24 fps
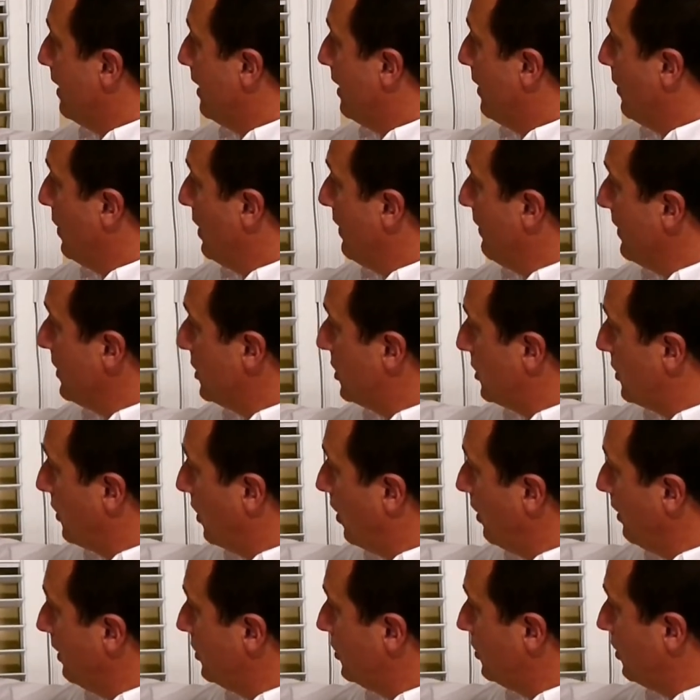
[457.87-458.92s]
We've
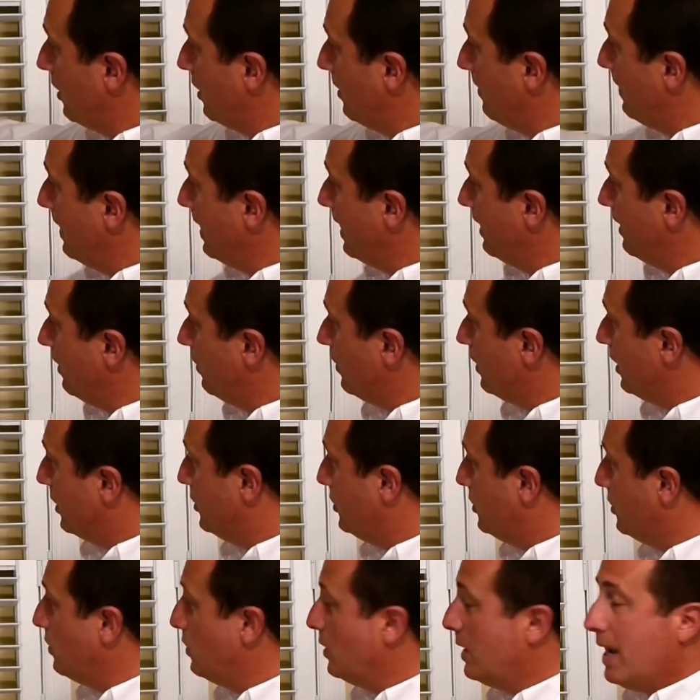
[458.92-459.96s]
installed the shutter panel with a
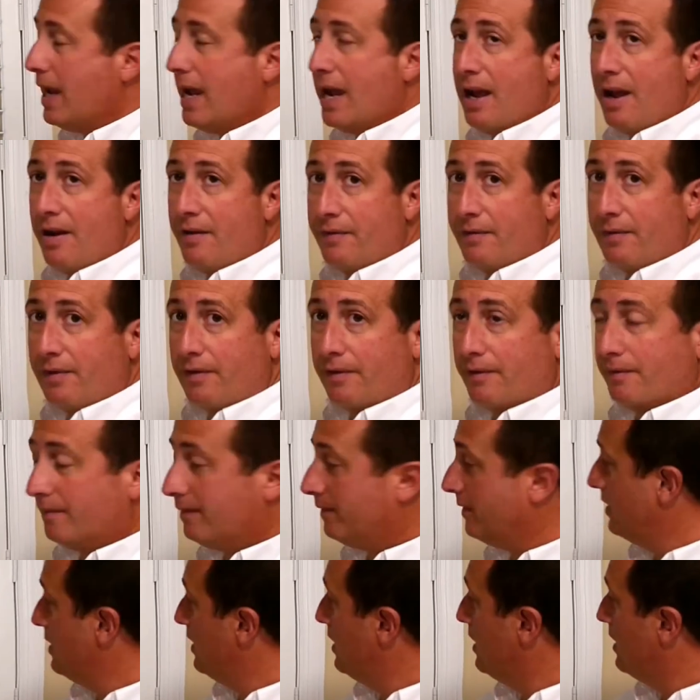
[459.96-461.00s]
2.5.
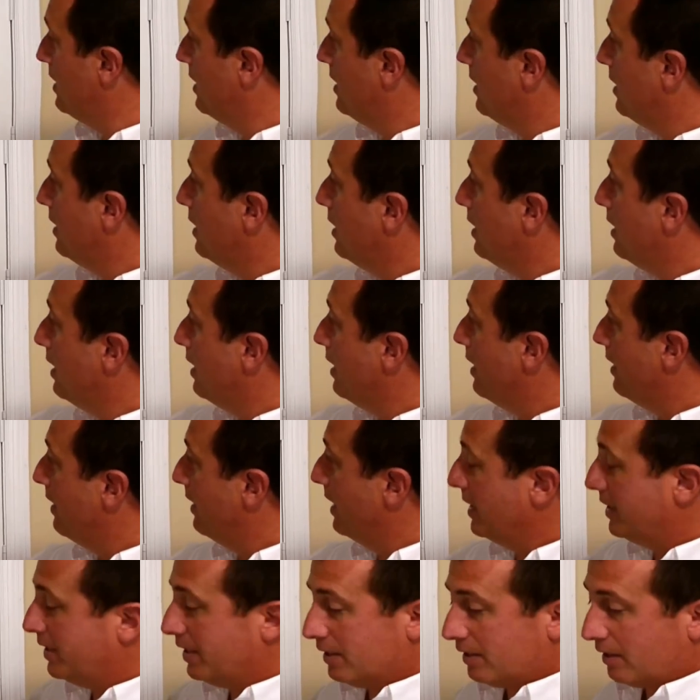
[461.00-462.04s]

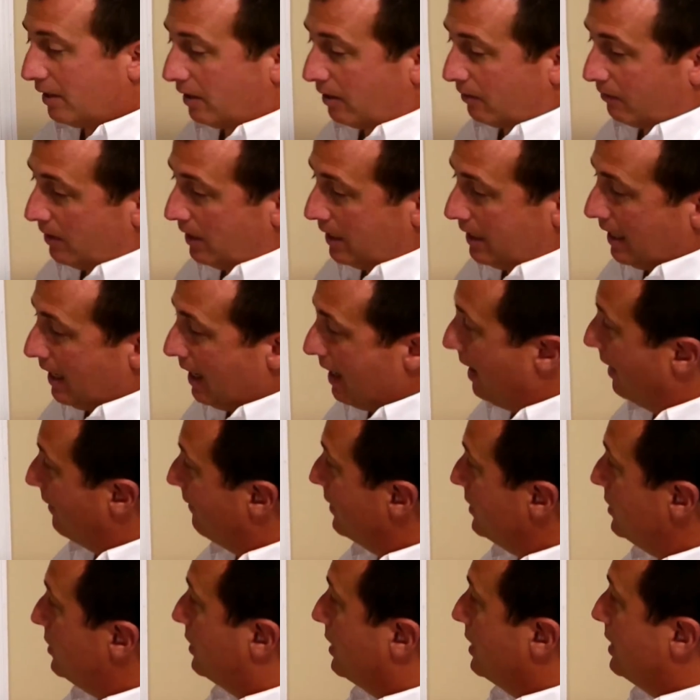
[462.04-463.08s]
This is a 3.5,
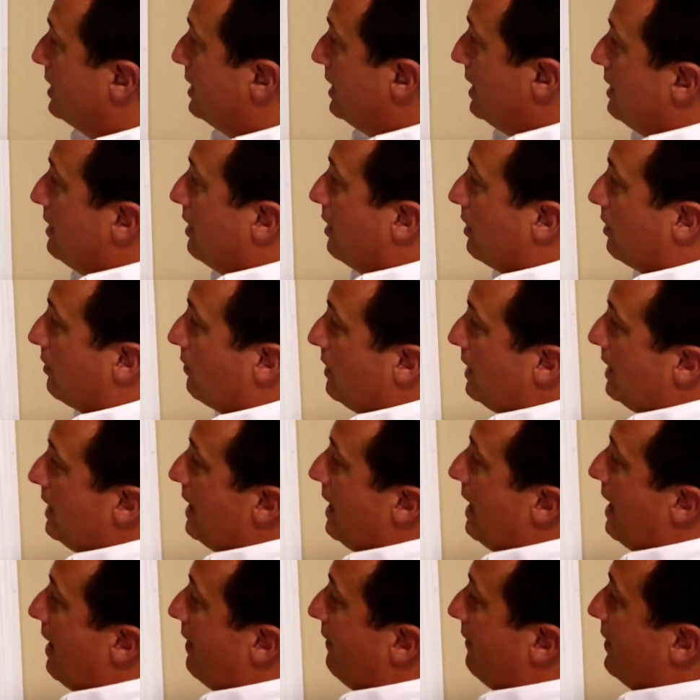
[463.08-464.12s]
and you can see the
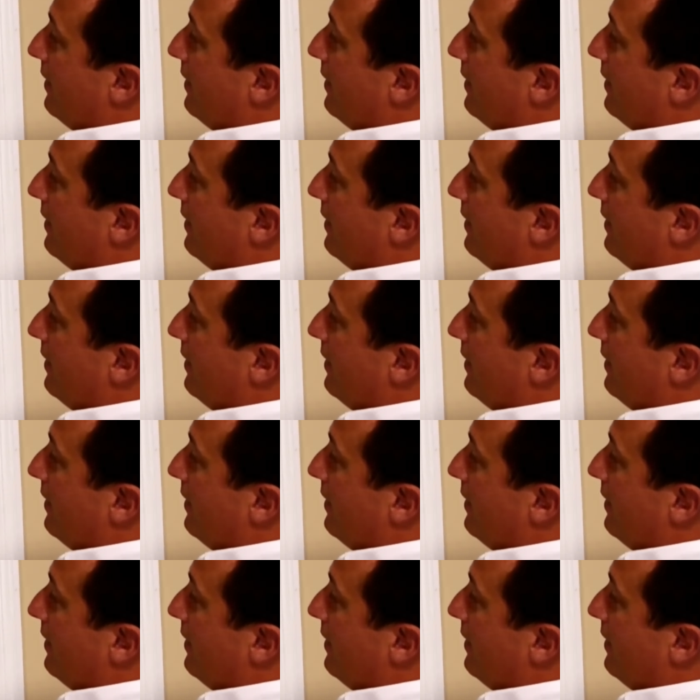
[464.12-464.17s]
3.5